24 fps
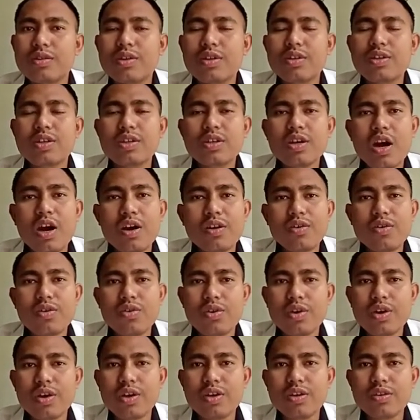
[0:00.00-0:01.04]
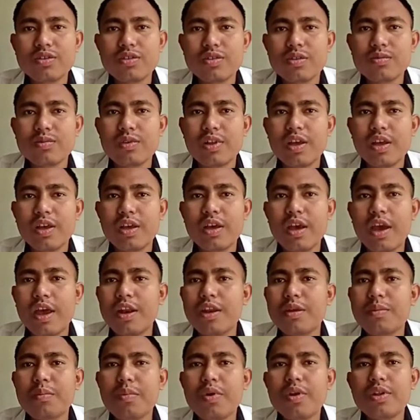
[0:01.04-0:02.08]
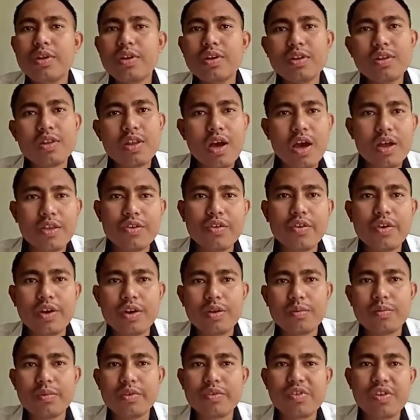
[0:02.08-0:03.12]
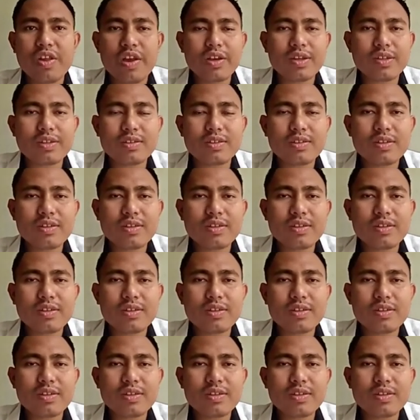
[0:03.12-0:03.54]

eating other organisms, like animal eat other animals, like